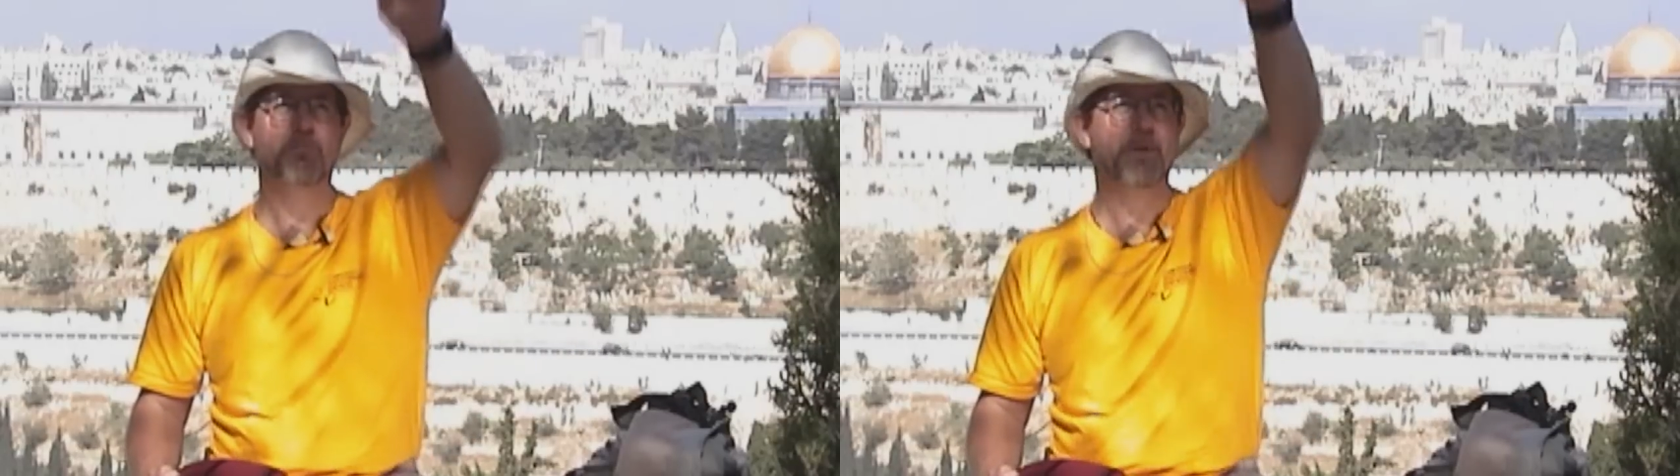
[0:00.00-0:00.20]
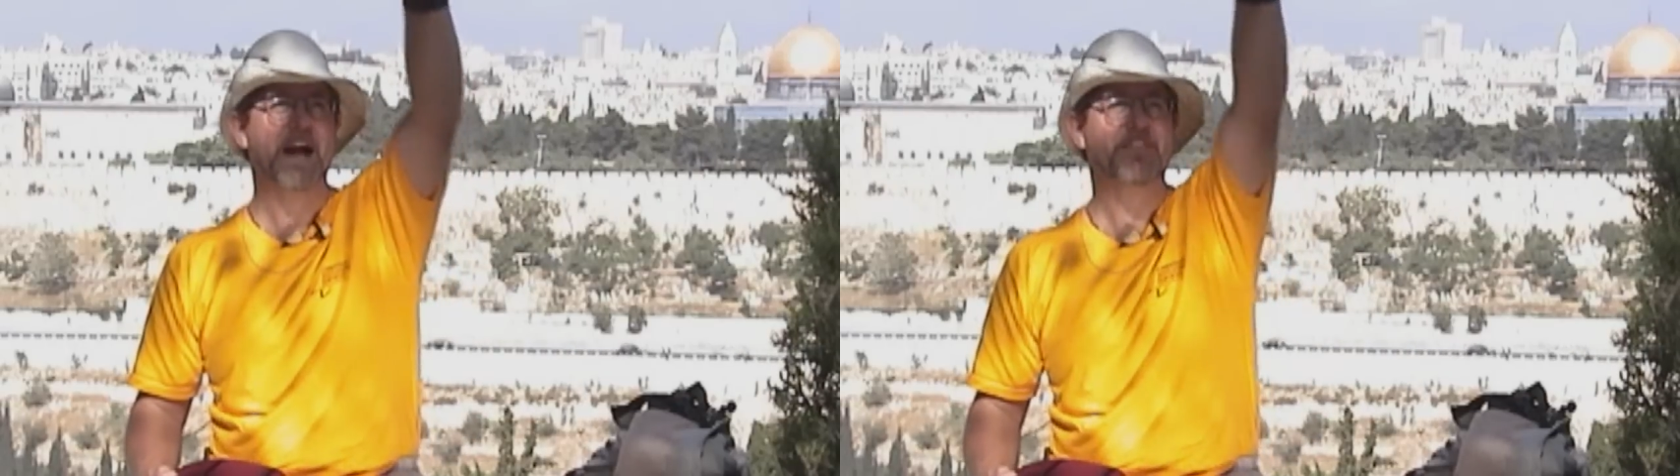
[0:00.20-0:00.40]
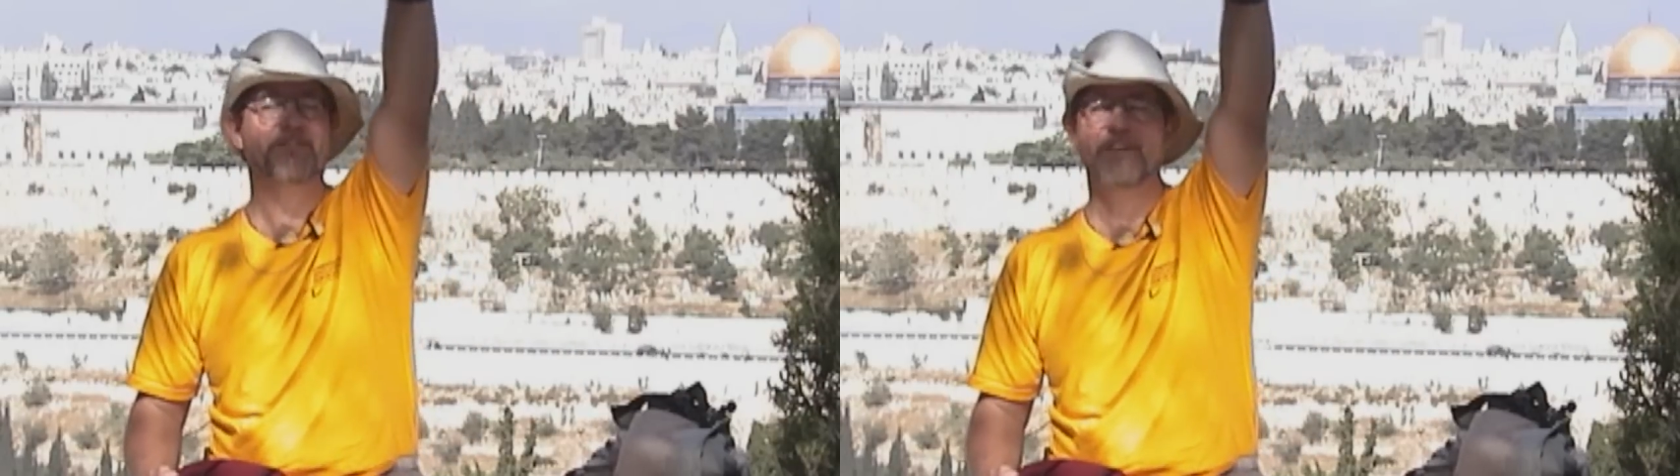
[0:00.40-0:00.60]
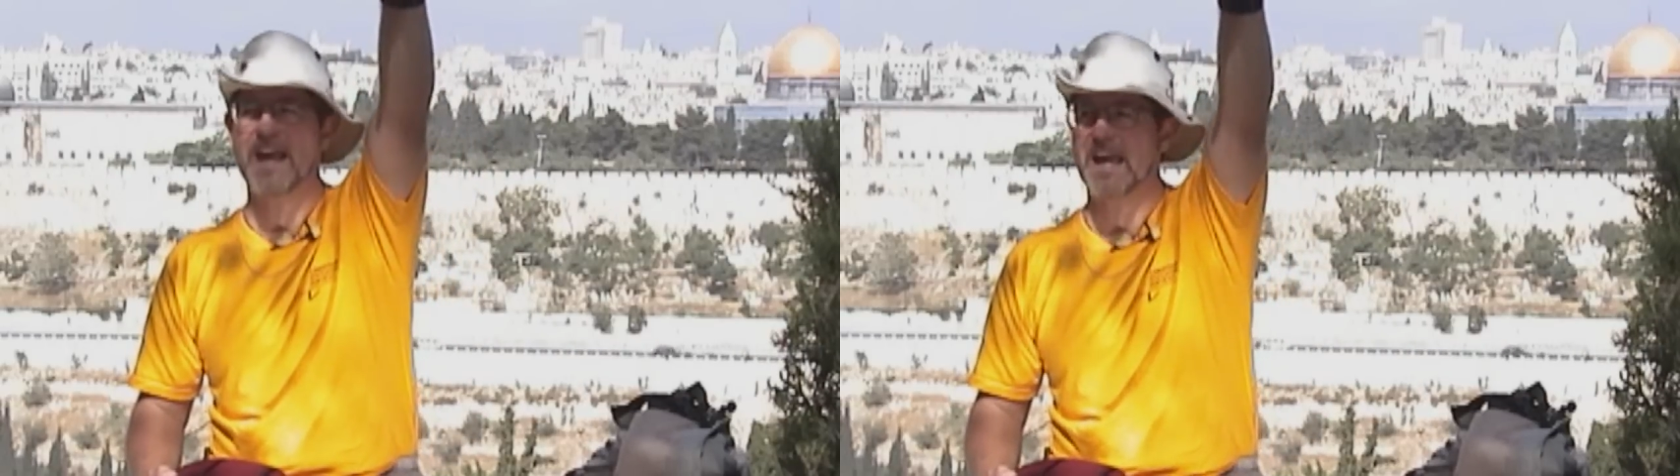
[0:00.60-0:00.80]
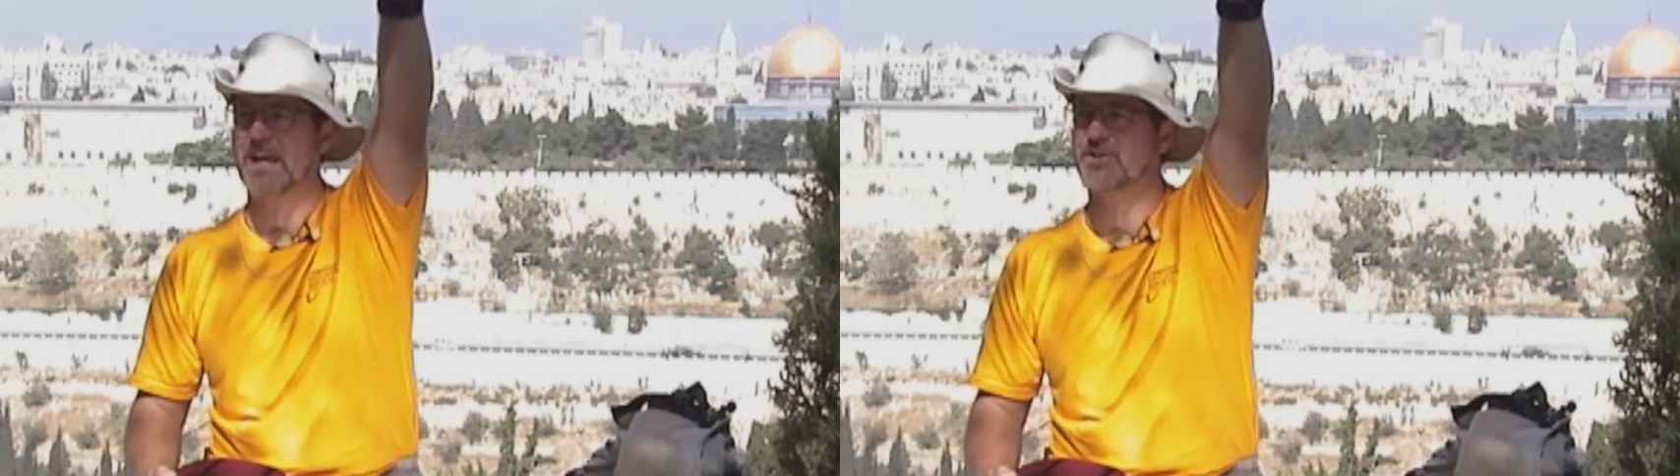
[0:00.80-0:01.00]

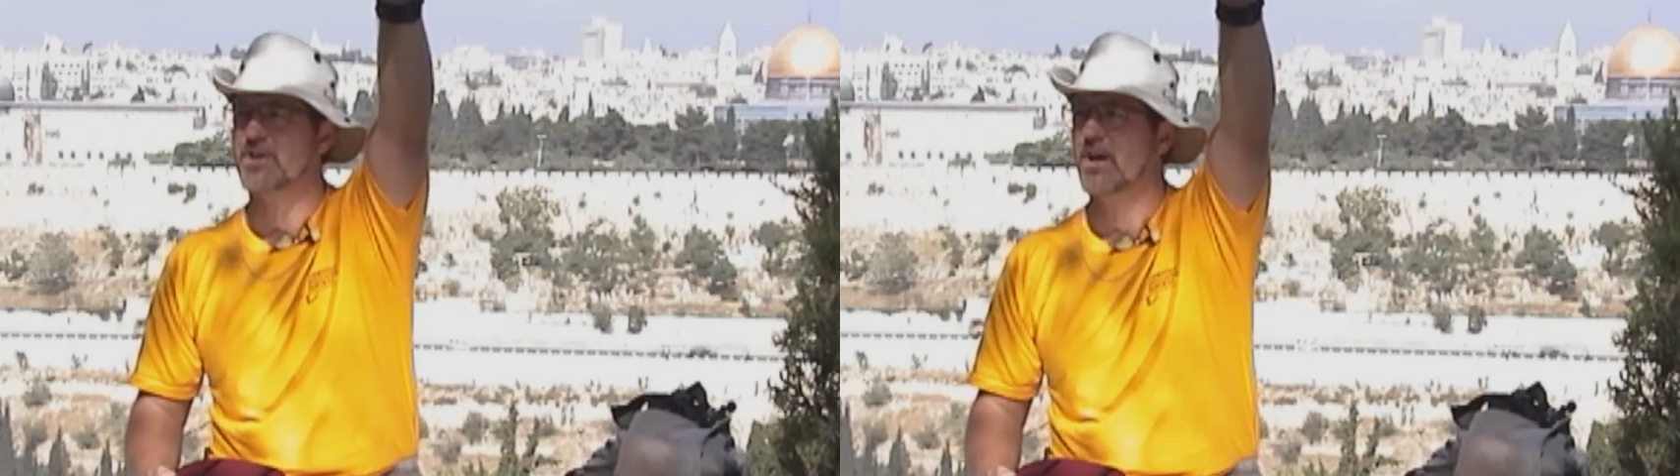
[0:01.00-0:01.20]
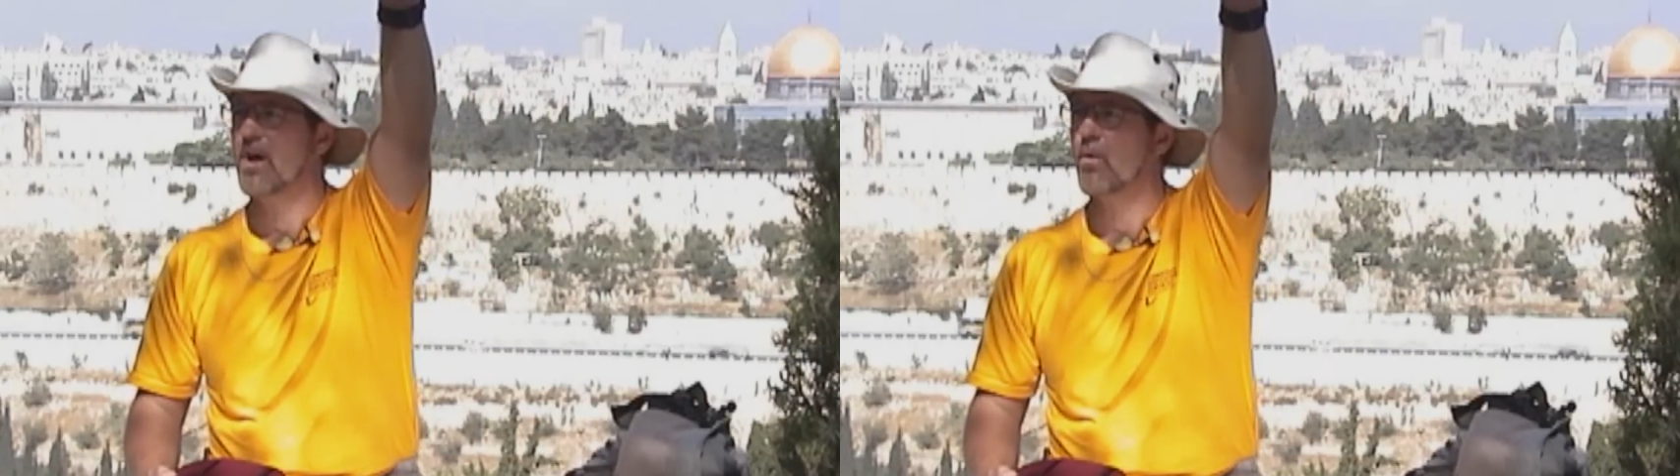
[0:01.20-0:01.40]
Bethphage,